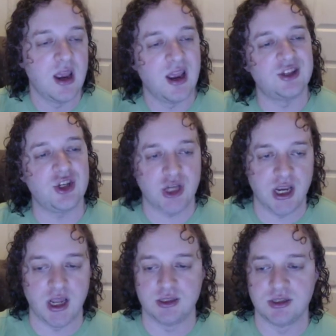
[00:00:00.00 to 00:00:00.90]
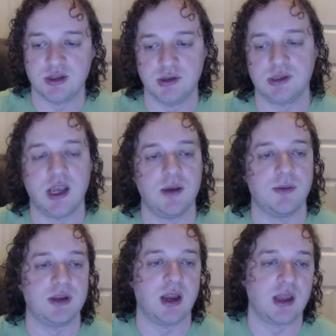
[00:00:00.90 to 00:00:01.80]
a chance to escape a
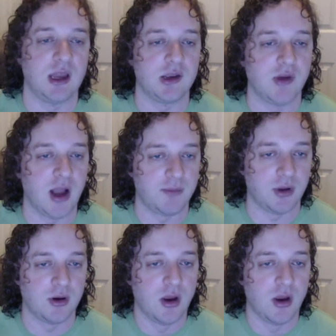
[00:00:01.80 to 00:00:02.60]
dedicated grappler,